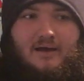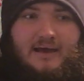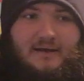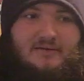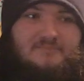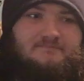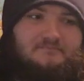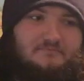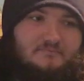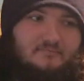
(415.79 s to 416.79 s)
Had
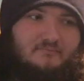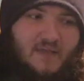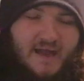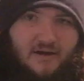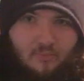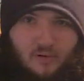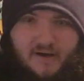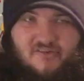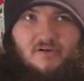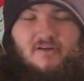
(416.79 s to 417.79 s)
a
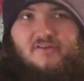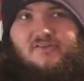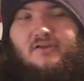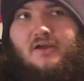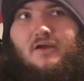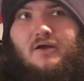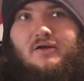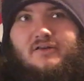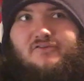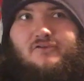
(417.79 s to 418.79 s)
brace on his
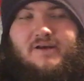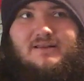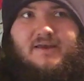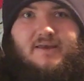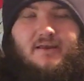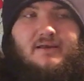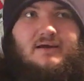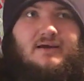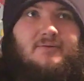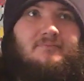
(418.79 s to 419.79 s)
right leg.
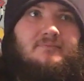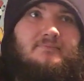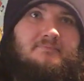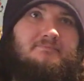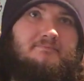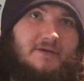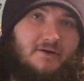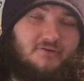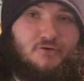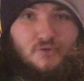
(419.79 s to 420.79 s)

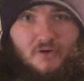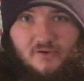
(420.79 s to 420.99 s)
So who